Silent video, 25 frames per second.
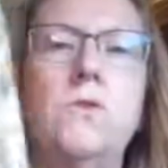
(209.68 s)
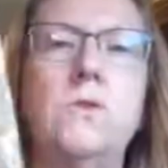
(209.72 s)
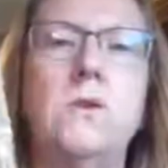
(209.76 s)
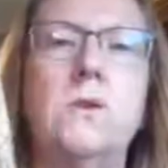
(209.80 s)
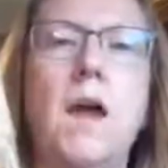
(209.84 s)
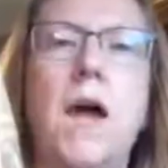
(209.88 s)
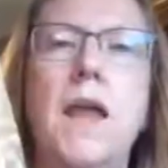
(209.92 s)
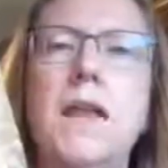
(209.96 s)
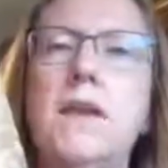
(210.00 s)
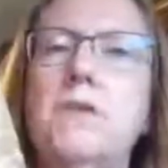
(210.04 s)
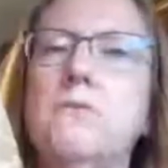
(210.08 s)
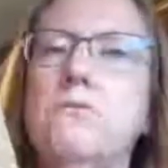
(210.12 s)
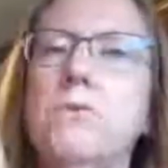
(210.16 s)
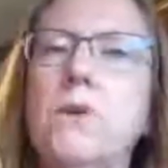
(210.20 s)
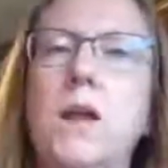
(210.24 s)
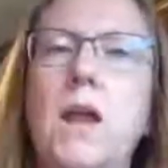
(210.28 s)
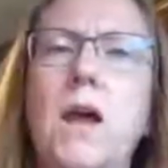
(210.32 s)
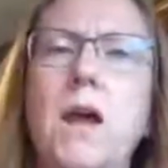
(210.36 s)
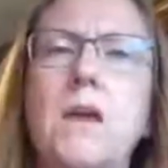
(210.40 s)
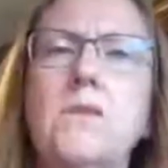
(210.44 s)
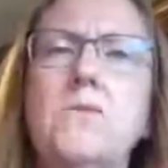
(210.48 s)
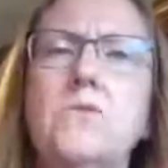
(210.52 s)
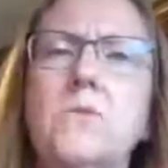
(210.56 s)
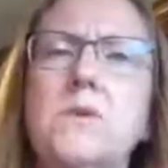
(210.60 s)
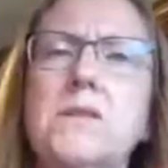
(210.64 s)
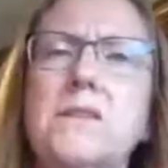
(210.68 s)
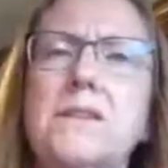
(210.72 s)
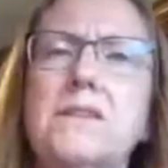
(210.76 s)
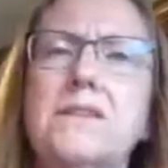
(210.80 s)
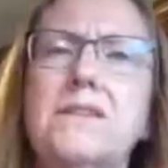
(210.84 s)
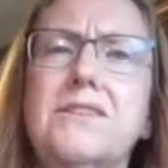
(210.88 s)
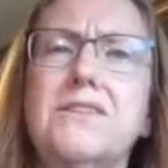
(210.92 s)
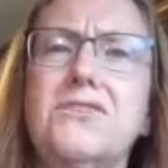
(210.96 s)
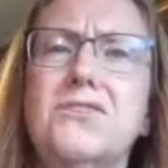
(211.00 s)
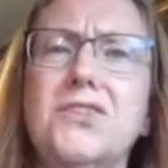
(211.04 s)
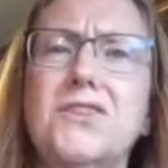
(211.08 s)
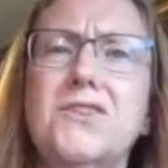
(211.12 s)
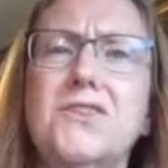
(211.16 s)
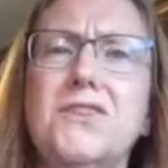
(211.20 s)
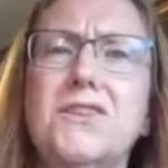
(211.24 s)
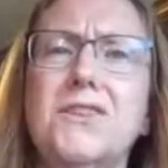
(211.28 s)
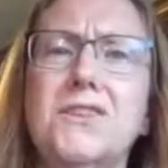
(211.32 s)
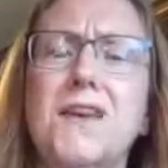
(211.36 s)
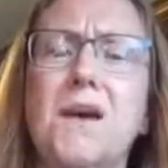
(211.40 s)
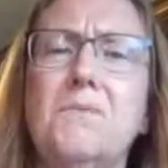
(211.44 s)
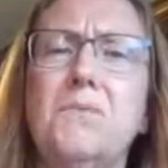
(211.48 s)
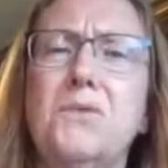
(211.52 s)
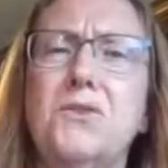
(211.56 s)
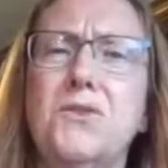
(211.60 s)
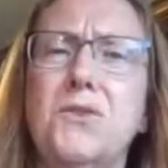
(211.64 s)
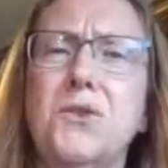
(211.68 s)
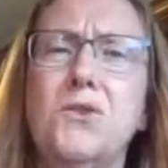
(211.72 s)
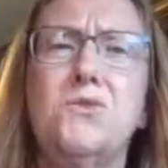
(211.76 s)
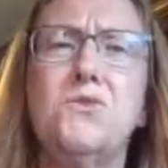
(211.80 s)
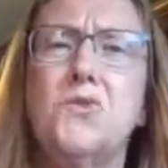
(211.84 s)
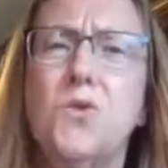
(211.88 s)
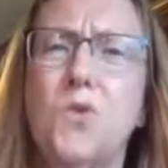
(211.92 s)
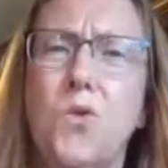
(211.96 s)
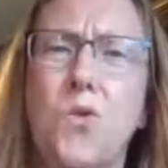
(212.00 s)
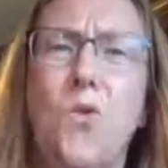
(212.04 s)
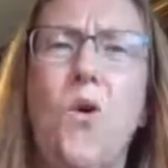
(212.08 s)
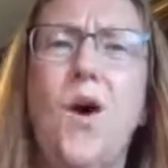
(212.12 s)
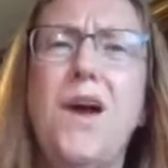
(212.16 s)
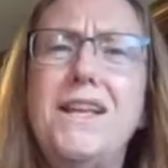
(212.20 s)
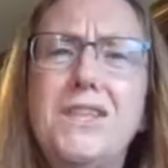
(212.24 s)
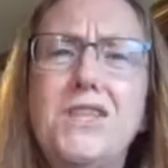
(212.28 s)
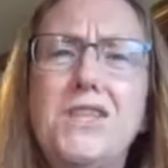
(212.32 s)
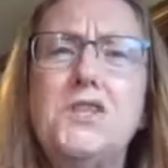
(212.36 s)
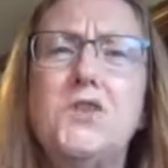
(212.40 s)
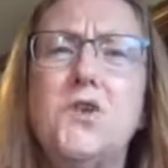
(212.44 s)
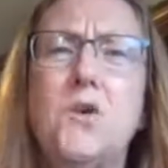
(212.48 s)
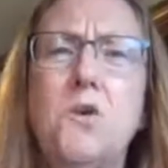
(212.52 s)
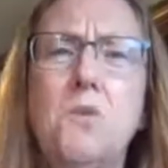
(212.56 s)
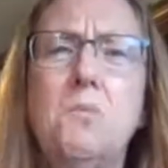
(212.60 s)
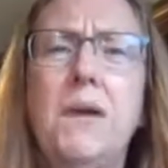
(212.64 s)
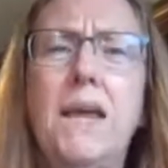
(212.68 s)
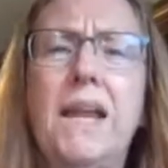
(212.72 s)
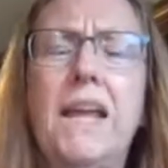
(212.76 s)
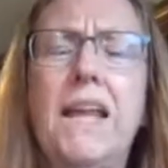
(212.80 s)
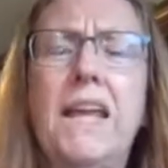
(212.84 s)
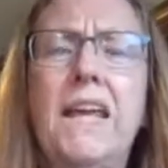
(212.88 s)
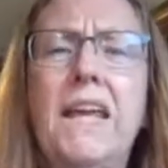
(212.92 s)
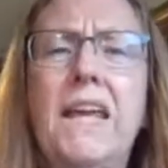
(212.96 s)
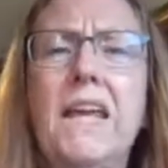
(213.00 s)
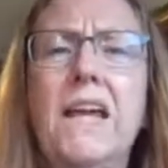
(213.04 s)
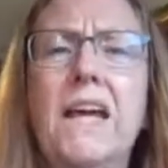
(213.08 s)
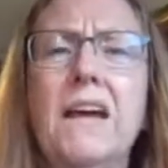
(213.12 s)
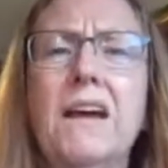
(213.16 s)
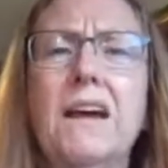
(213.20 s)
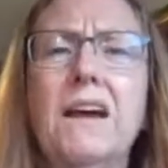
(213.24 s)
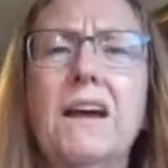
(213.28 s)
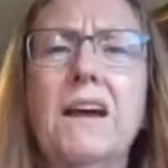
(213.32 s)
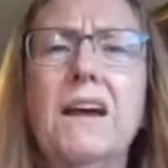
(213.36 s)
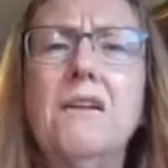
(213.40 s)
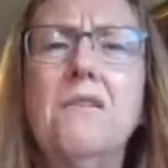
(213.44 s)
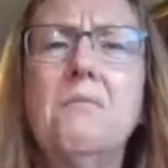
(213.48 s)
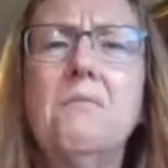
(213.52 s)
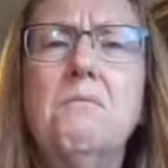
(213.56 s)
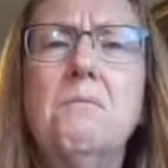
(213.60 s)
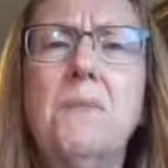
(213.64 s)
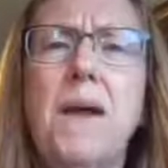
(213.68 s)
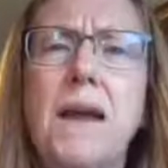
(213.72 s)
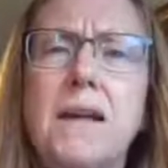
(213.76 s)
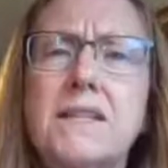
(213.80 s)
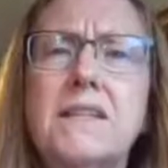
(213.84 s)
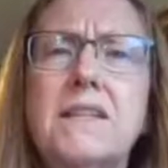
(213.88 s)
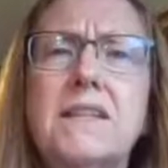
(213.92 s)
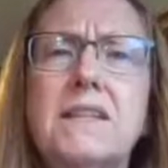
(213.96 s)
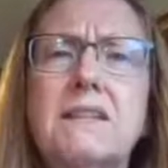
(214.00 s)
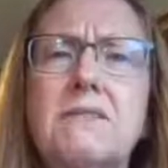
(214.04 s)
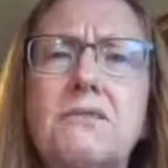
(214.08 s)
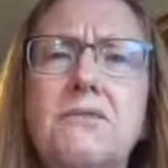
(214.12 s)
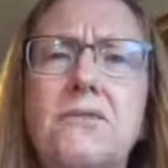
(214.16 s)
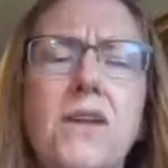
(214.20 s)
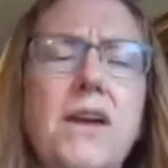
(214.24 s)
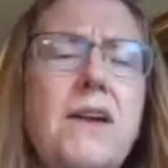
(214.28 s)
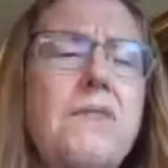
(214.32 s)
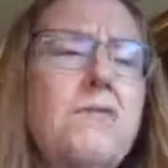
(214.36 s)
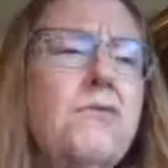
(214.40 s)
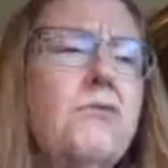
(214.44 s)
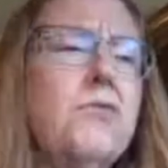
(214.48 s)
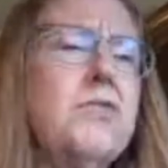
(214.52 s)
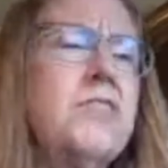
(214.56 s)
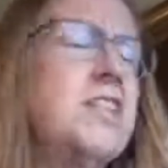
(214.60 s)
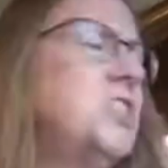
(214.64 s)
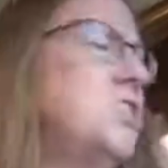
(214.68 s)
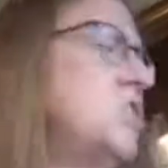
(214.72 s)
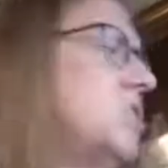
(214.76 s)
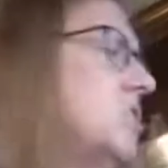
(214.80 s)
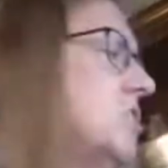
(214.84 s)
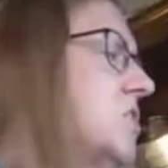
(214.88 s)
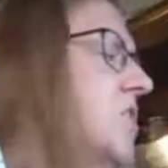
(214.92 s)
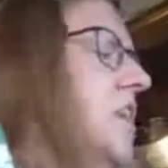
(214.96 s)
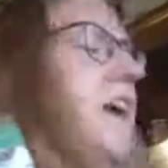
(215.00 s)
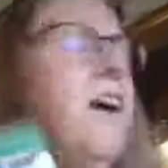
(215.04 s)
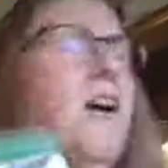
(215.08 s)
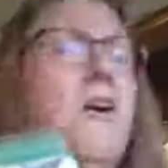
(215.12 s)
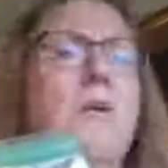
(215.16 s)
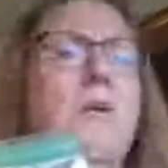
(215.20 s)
using. I didn't realize when we set this series up that there was quite so many Mexican flavored dishes